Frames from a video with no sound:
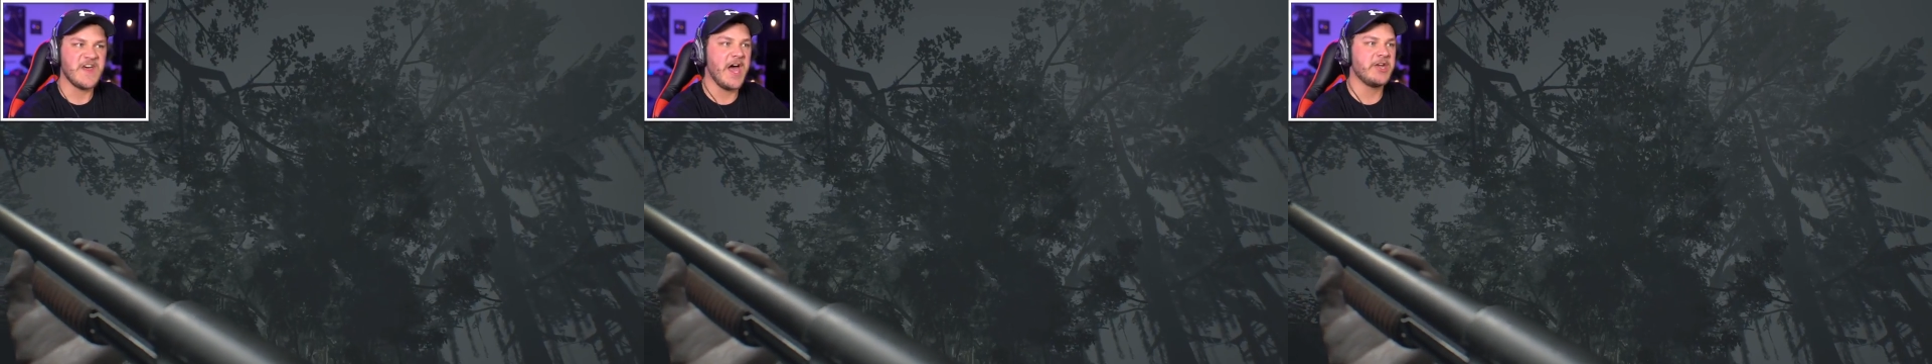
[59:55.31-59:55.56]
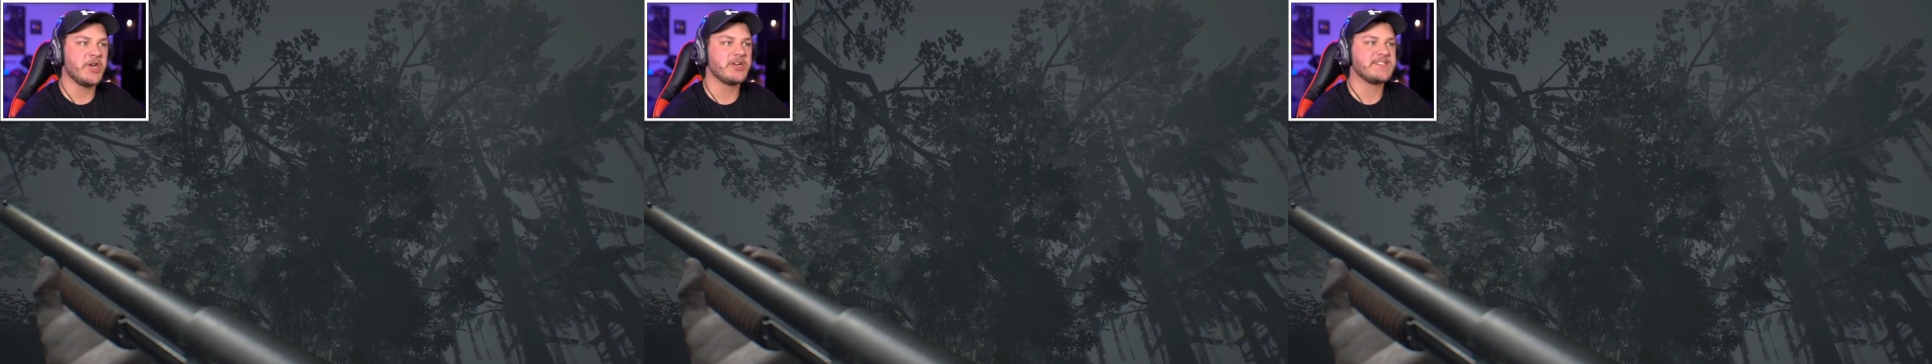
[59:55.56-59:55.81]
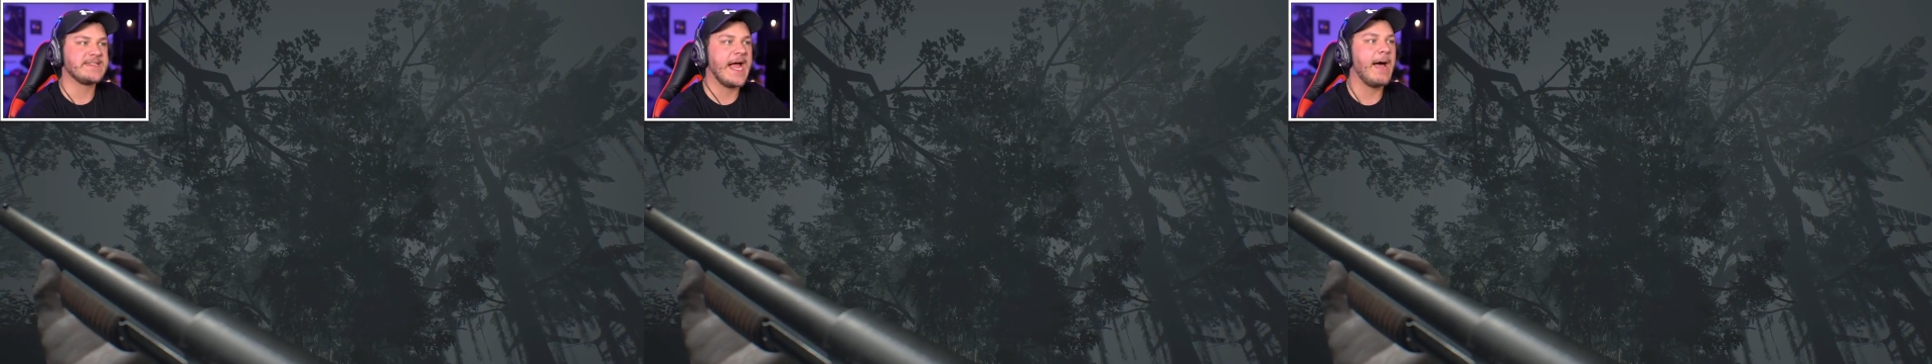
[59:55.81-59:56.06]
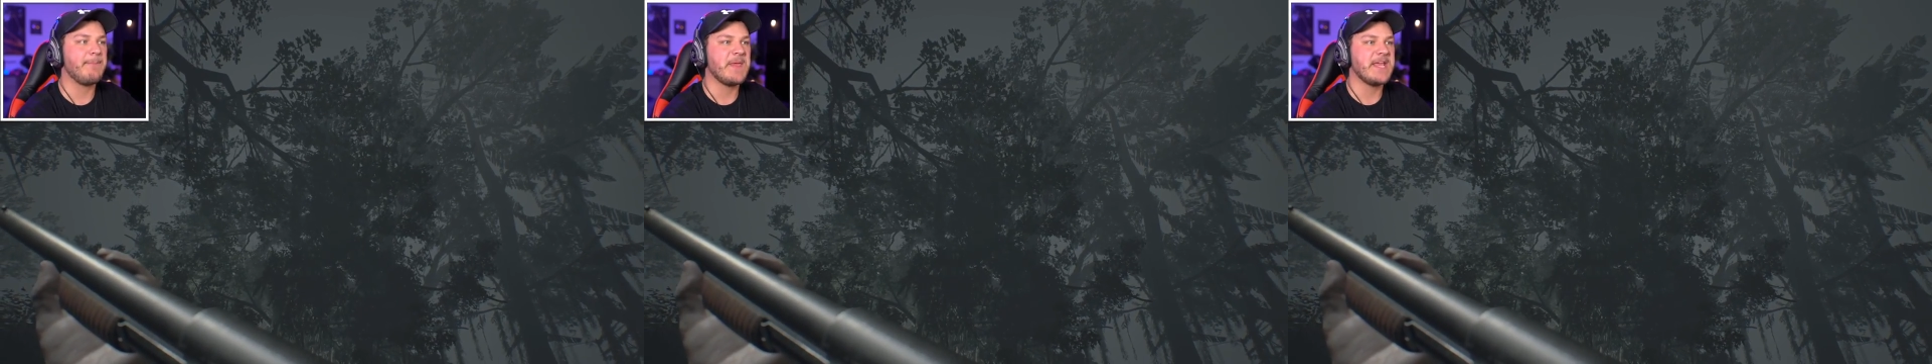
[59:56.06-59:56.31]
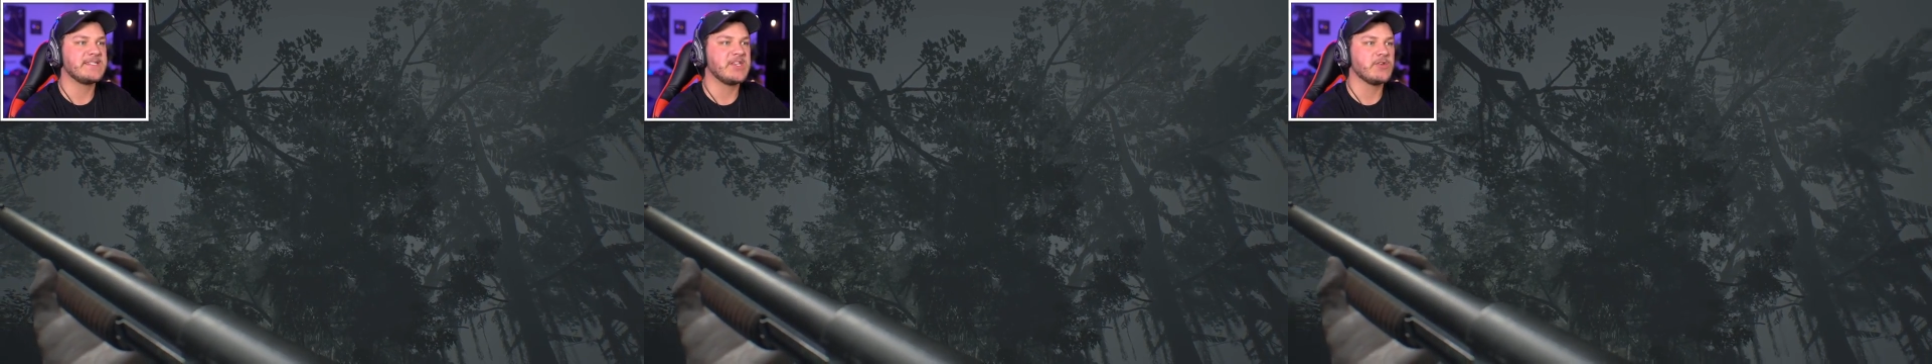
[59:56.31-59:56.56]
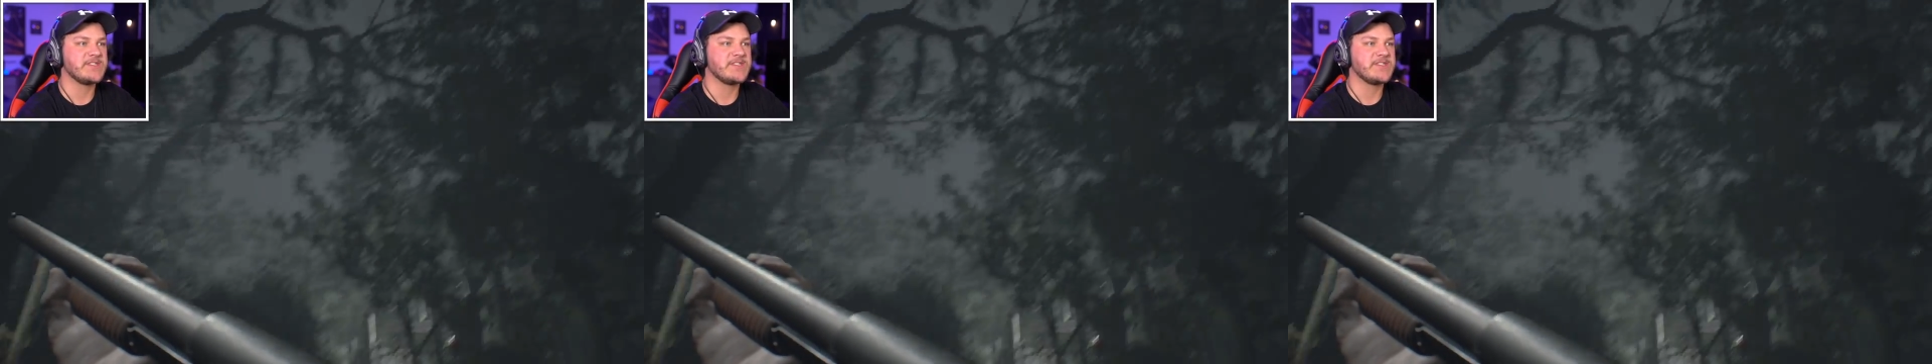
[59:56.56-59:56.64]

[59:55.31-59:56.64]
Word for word: Thunder, stop being so